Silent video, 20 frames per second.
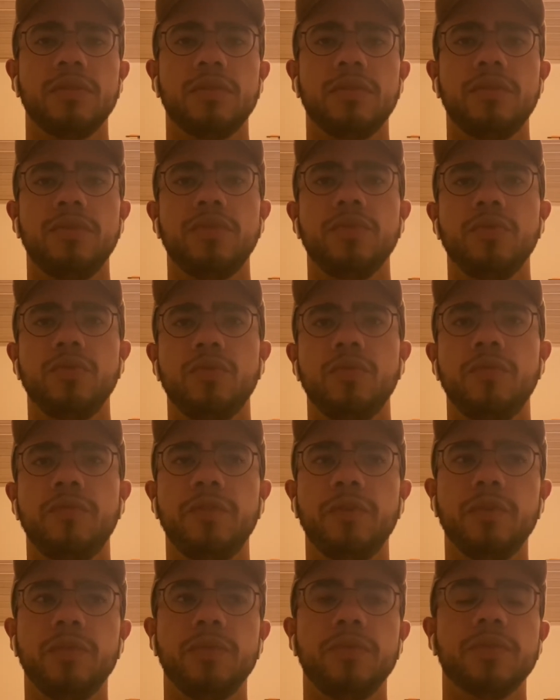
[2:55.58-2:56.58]
you
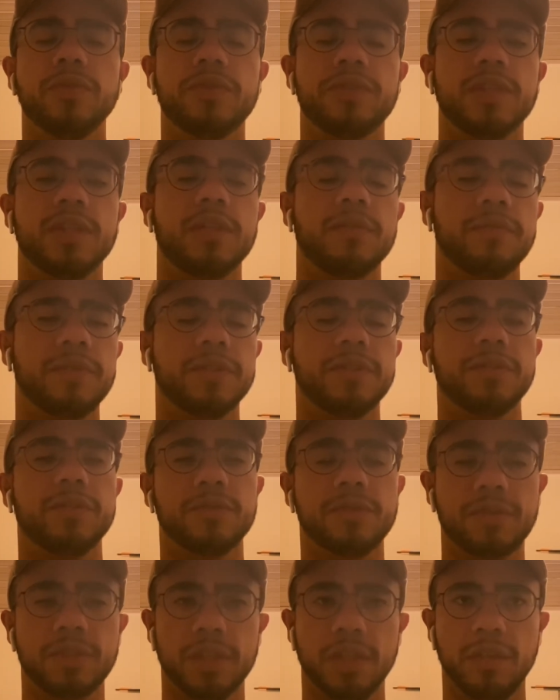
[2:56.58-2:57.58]
view yourself as
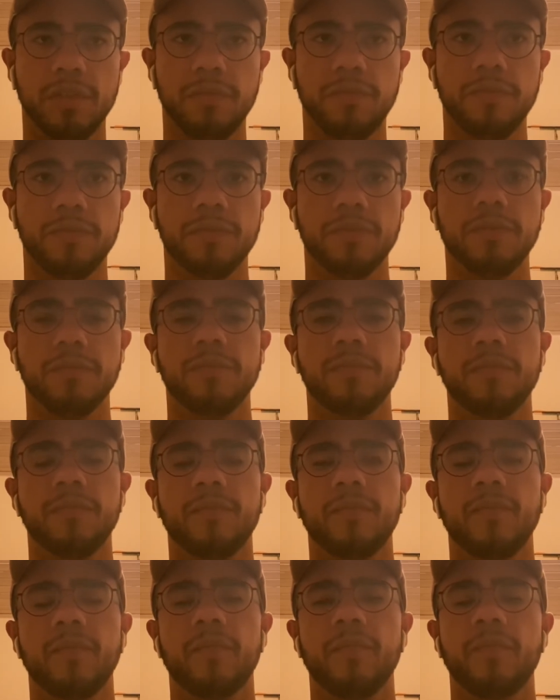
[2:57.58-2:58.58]
yourself?
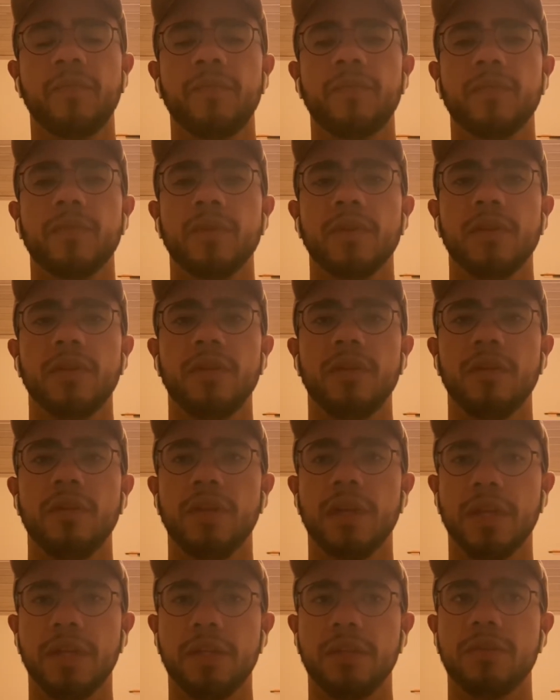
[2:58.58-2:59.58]

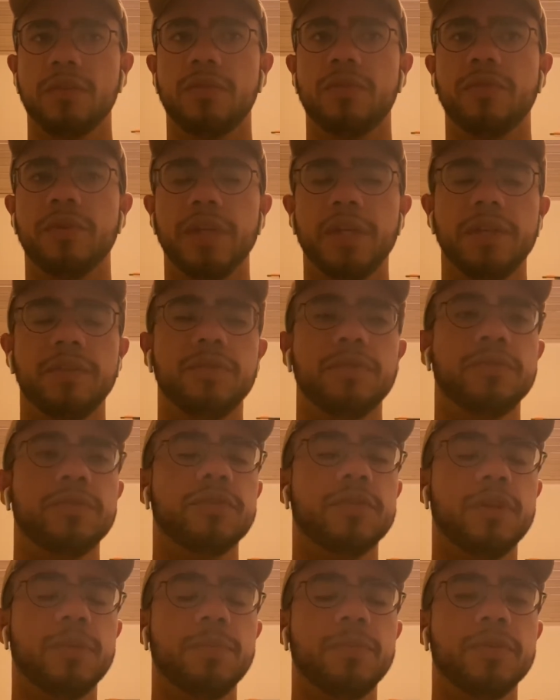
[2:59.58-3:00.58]
Like trying to
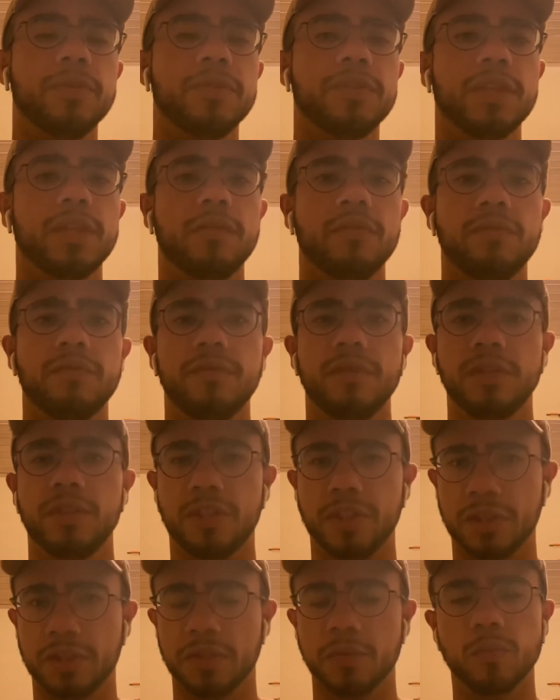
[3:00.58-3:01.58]
stop yourself, it
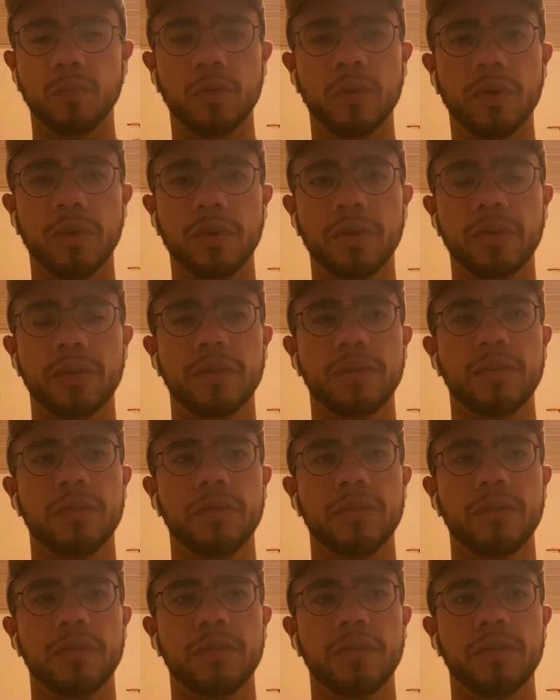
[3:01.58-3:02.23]
doesn't work.